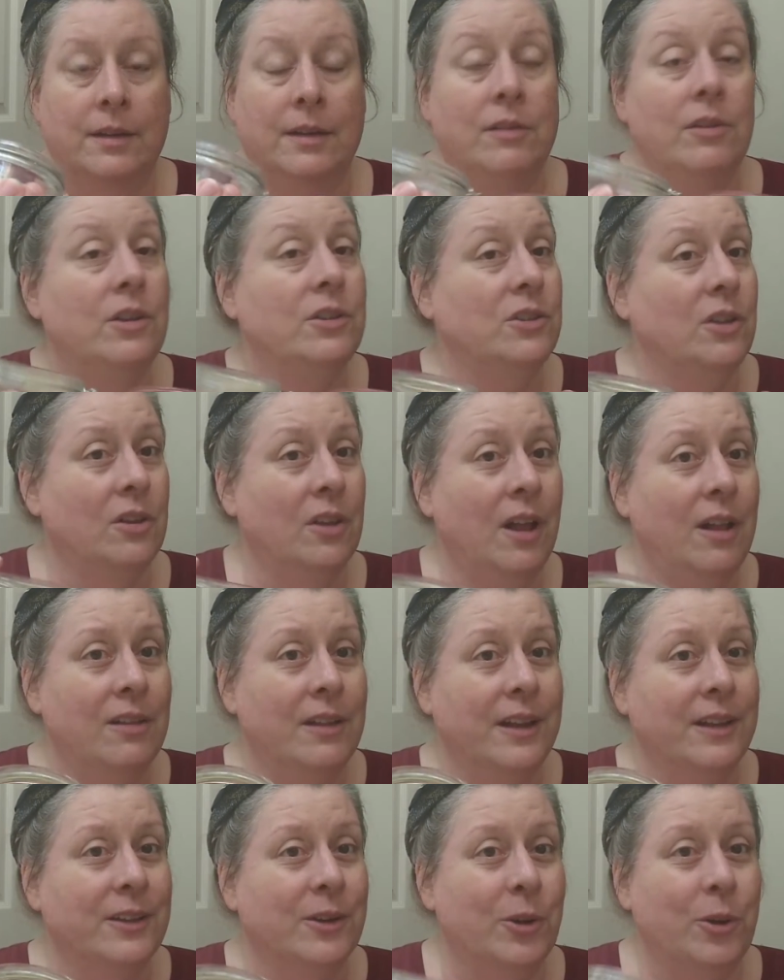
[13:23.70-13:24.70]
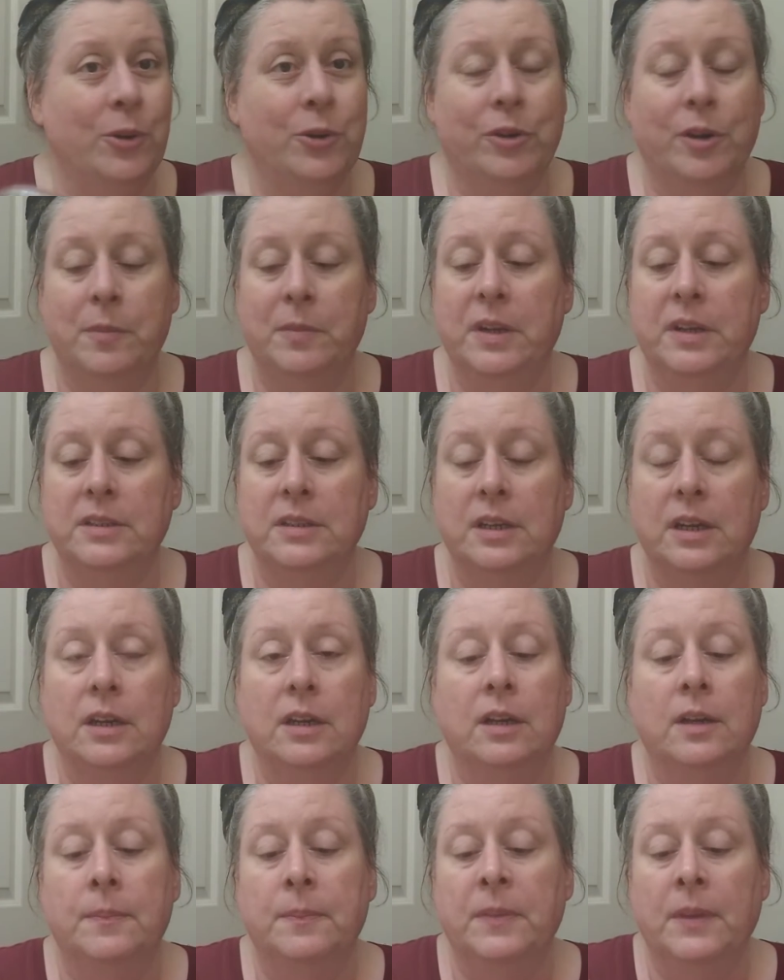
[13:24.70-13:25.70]
it looks a lot like the cold cream, doesn't it?
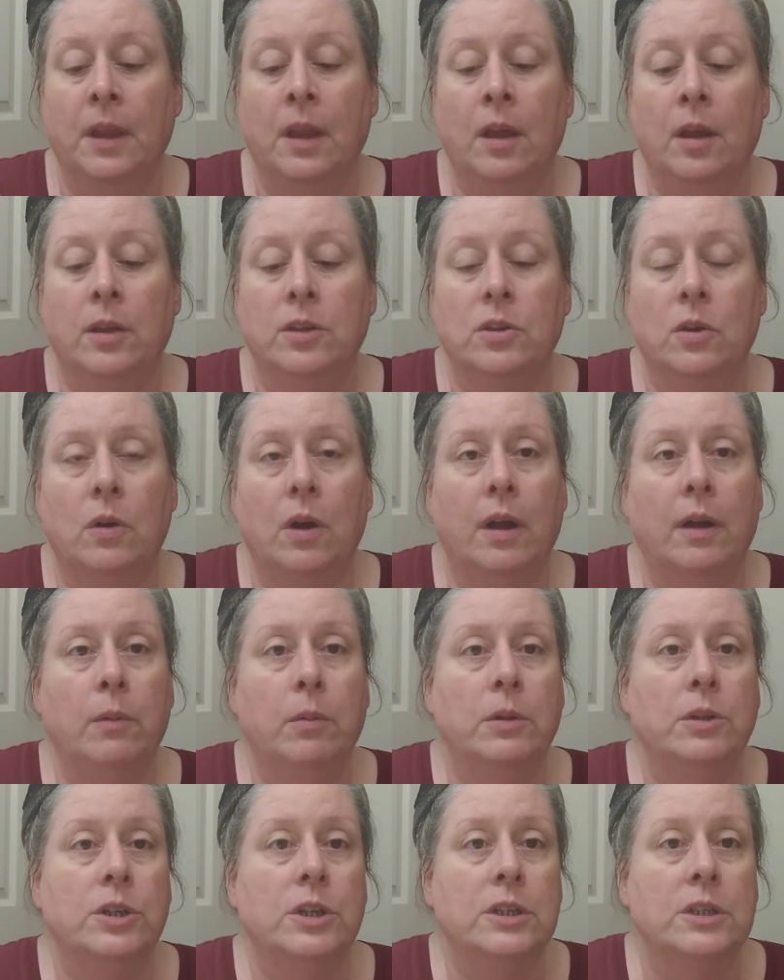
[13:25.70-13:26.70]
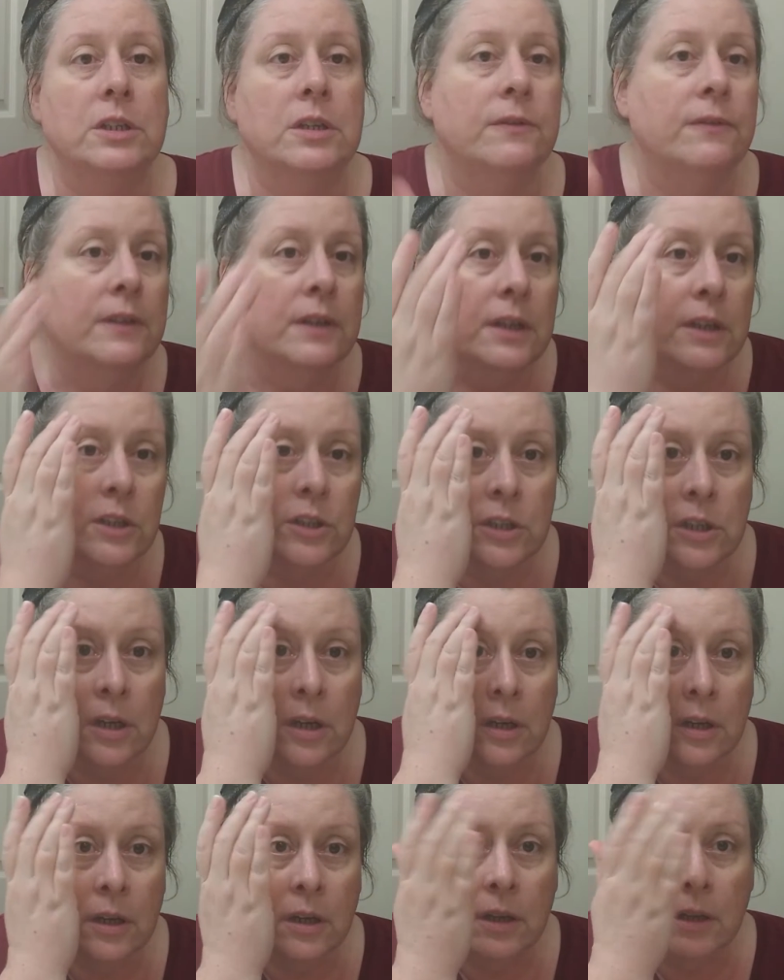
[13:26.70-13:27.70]
So I will just finish
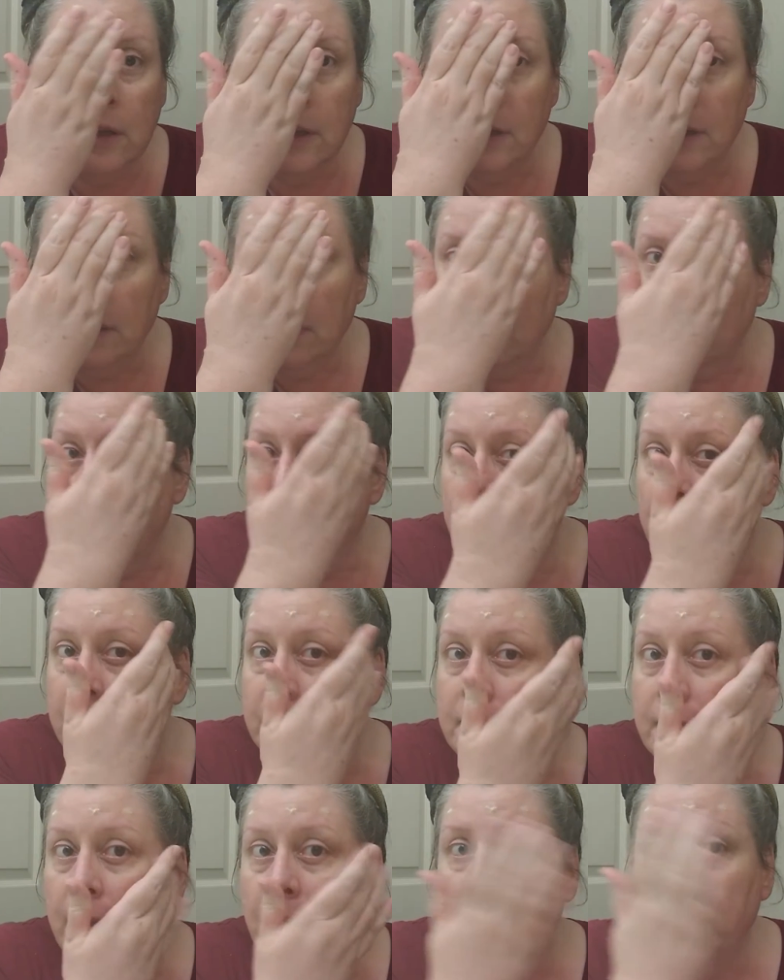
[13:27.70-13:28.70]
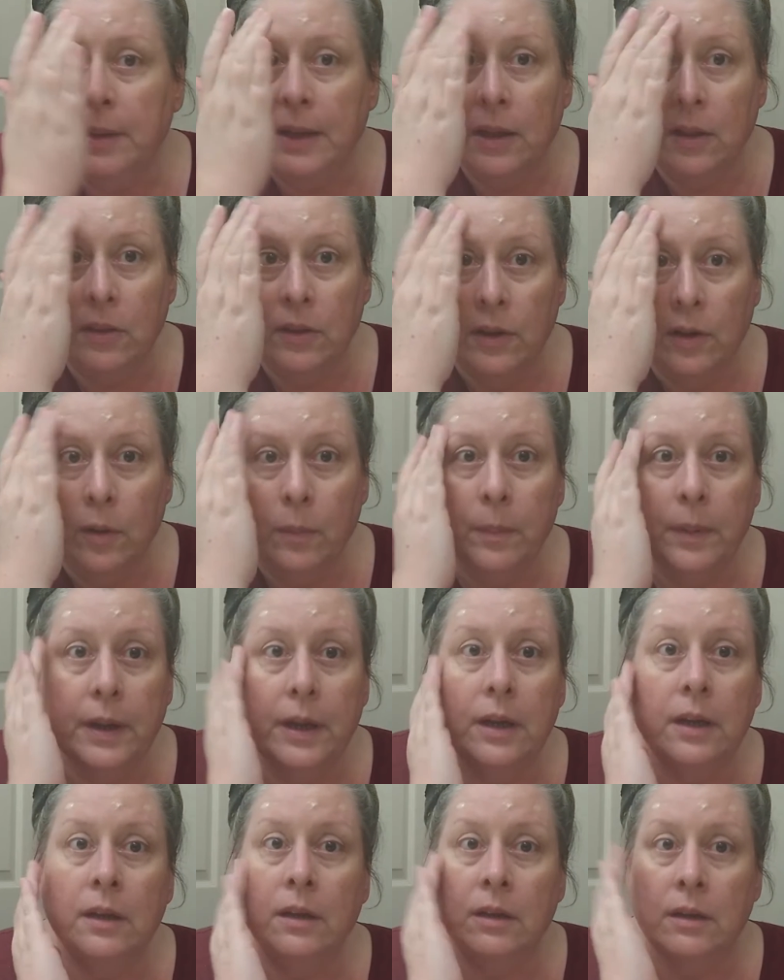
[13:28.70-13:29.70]
by dabbing a little
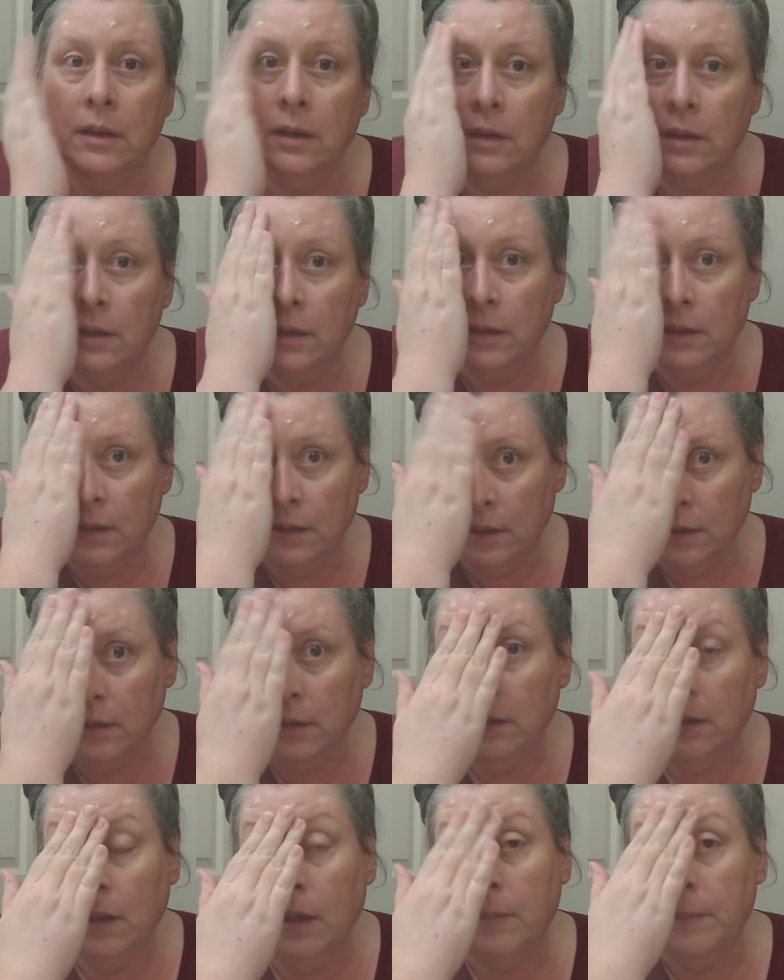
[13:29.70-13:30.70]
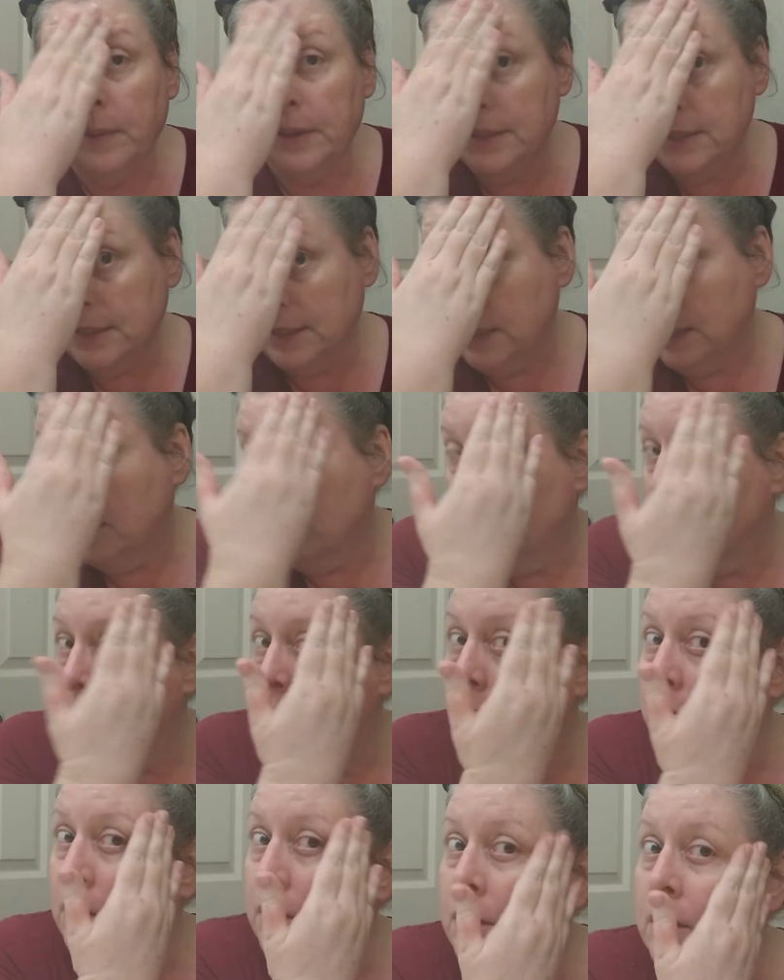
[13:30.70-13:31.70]
bit on my
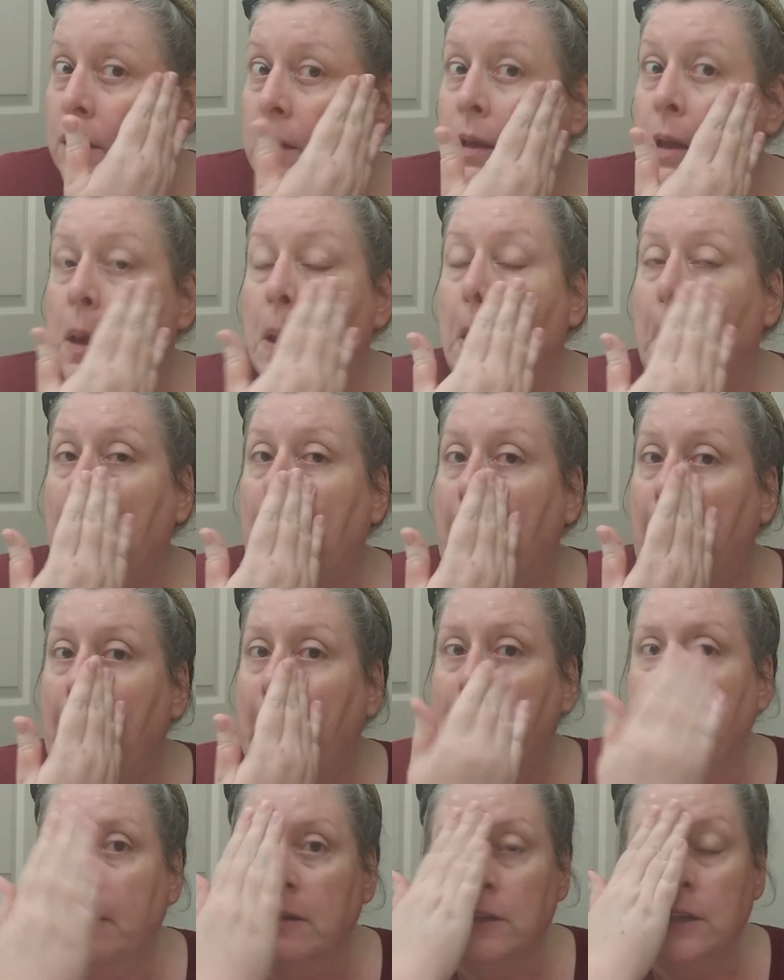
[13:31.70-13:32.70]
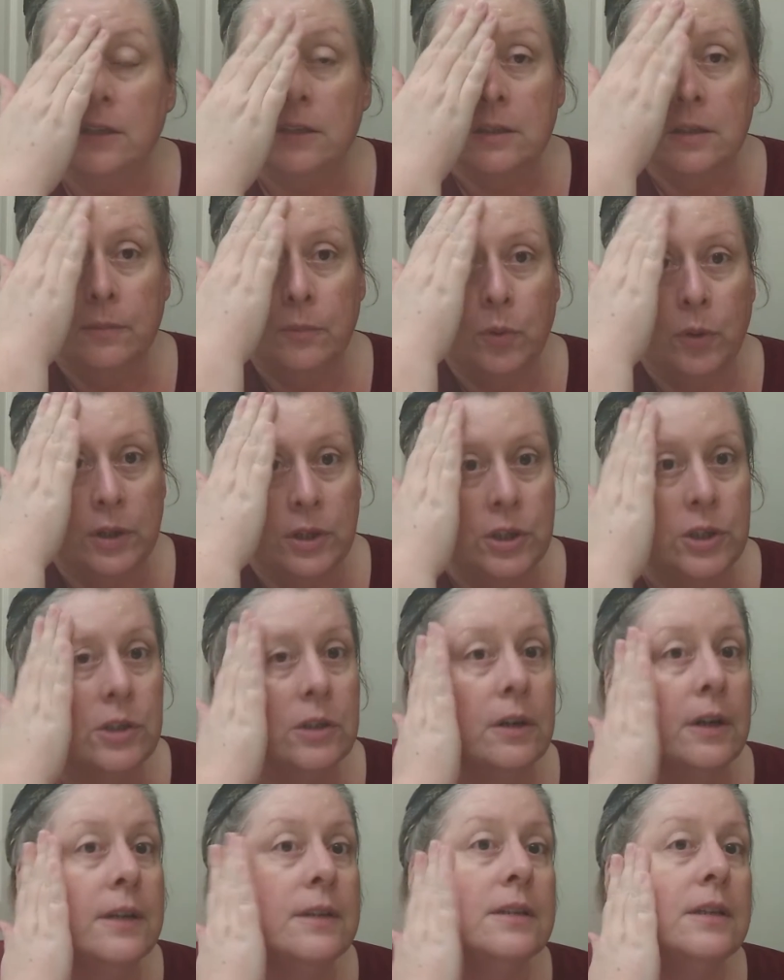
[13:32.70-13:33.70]
skin just to
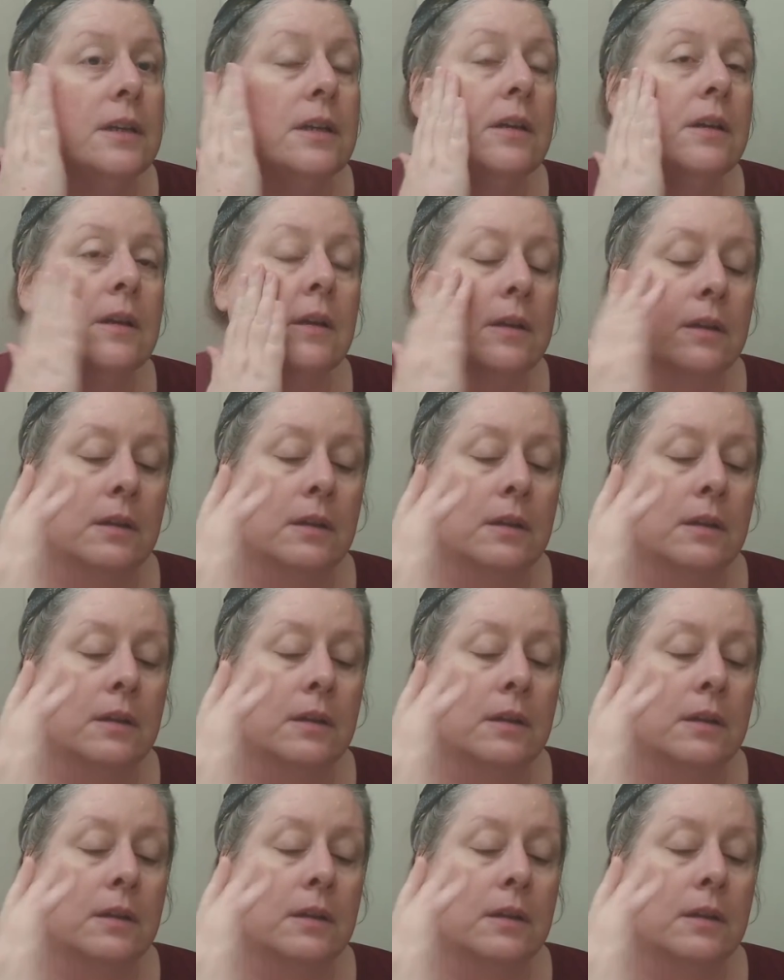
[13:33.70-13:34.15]
moisturize it.